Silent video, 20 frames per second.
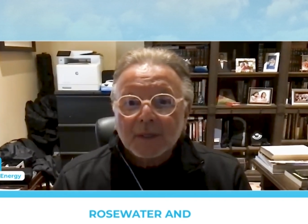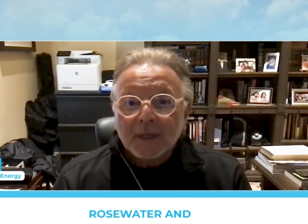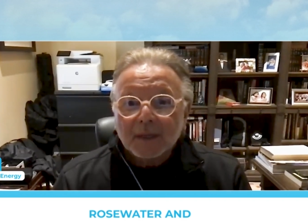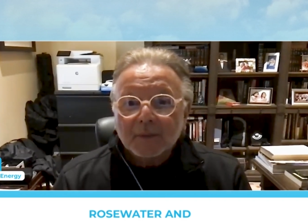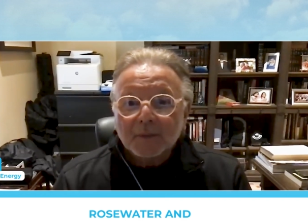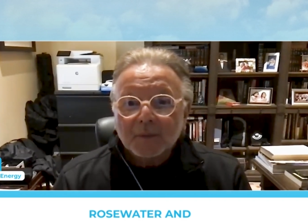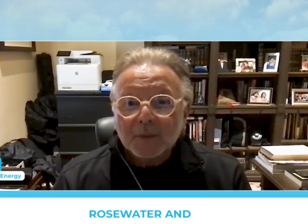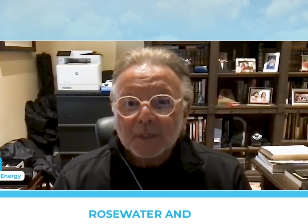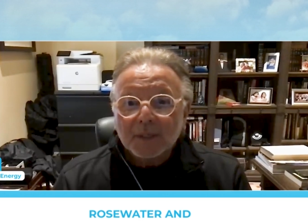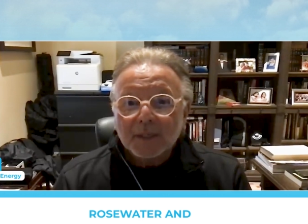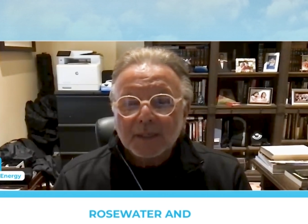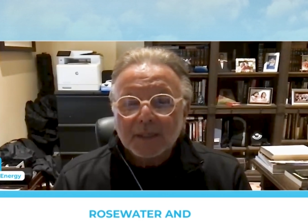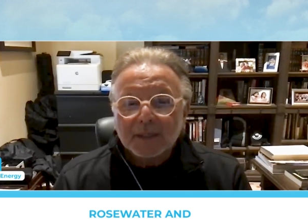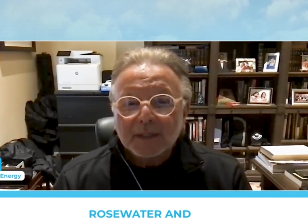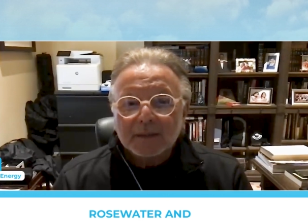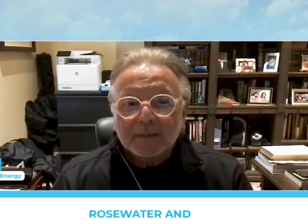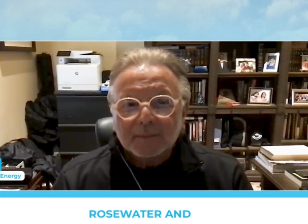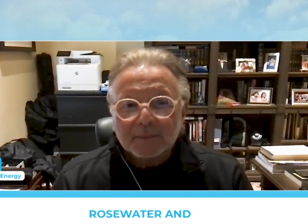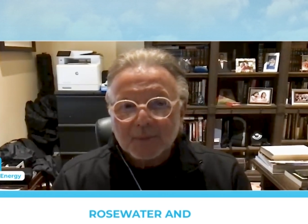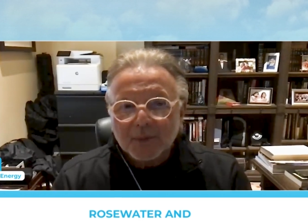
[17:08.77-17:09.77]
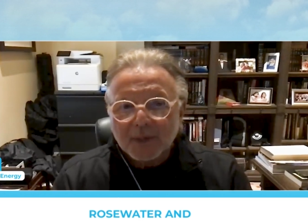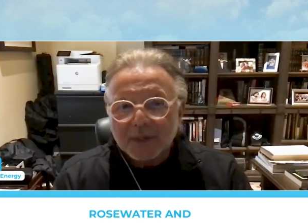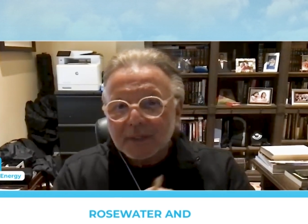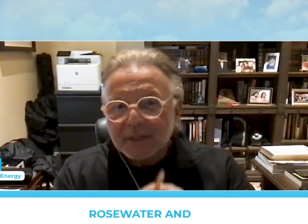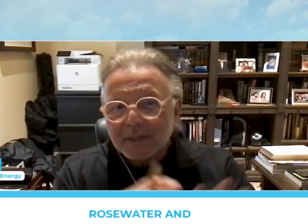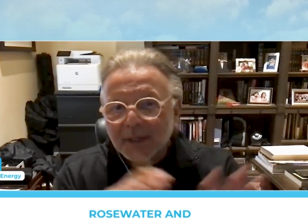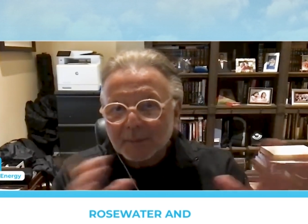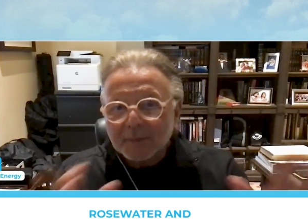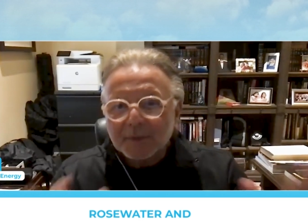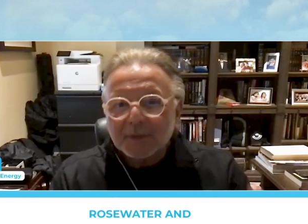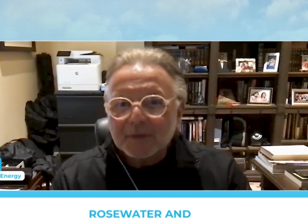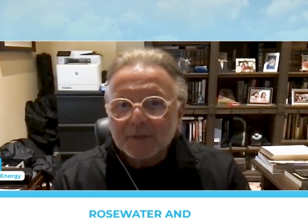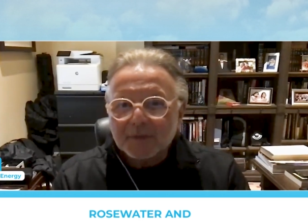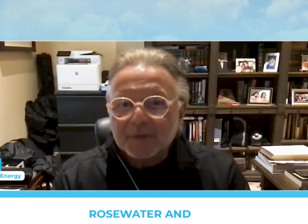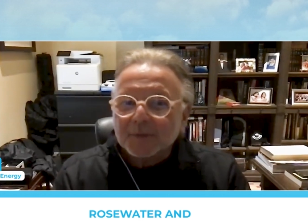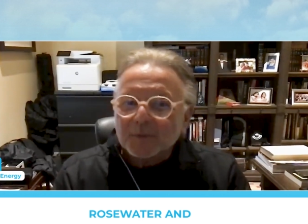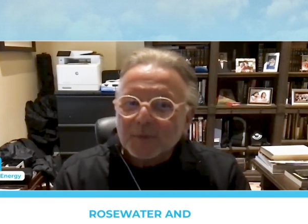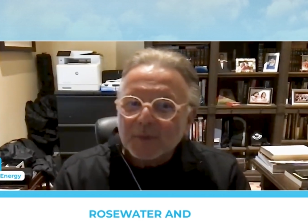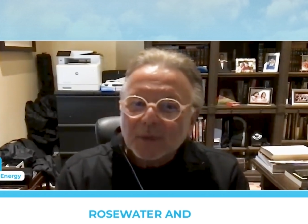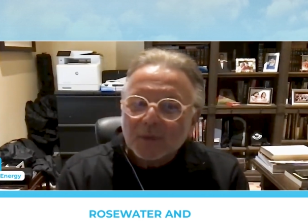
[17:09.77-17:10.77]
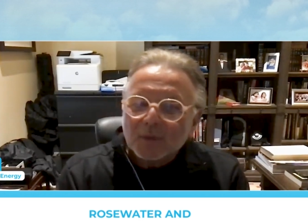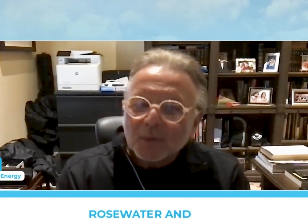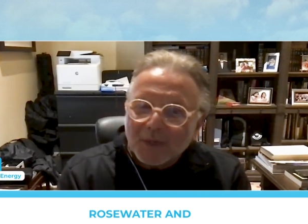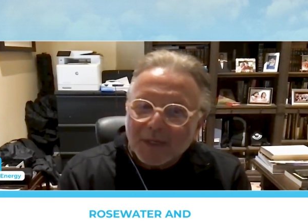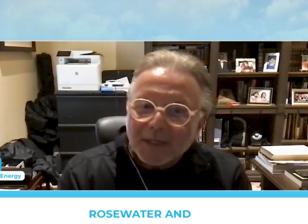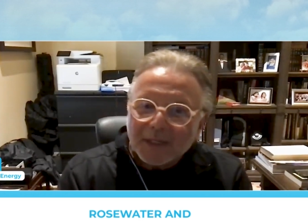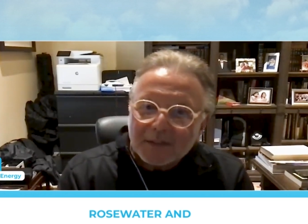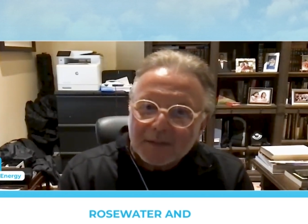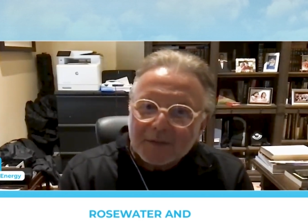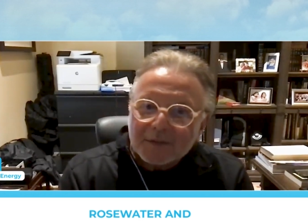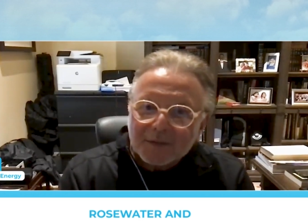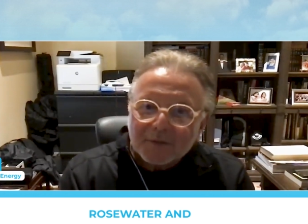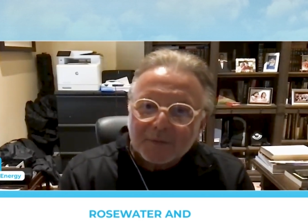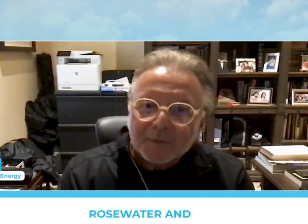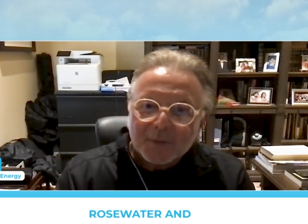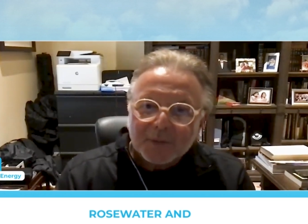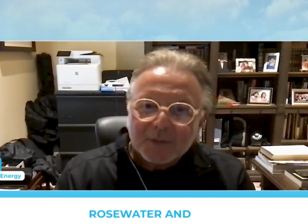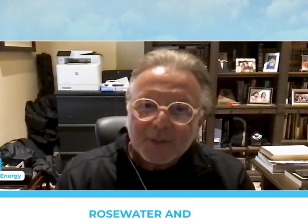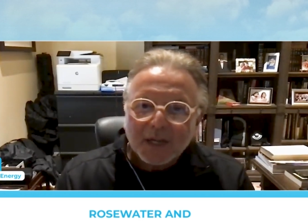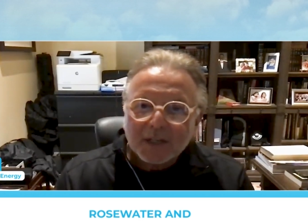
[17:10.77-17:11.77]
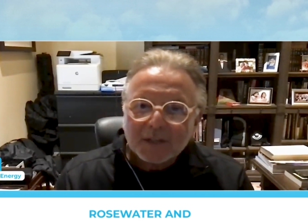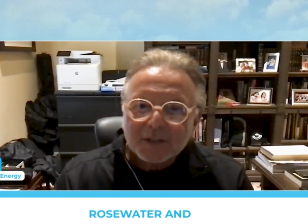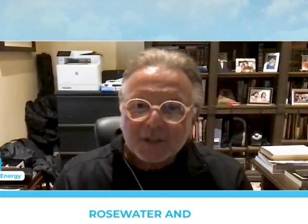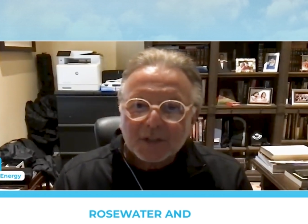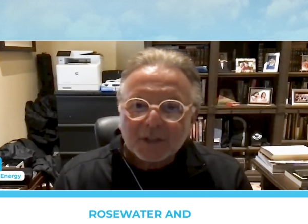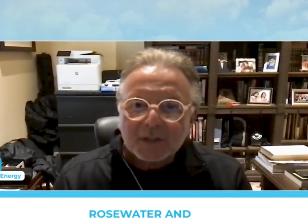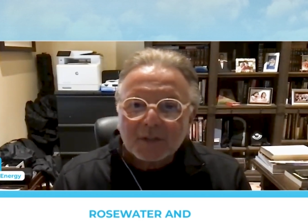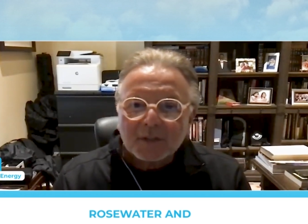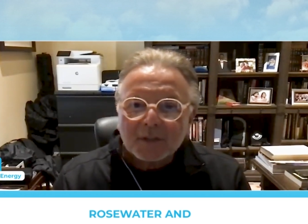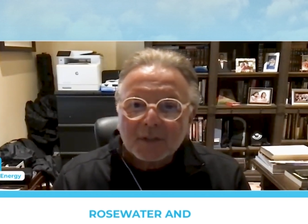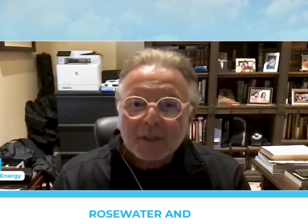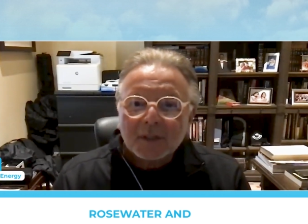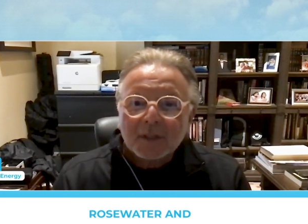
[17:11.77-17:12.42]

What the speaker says: And we break it up into 3 rings of protection.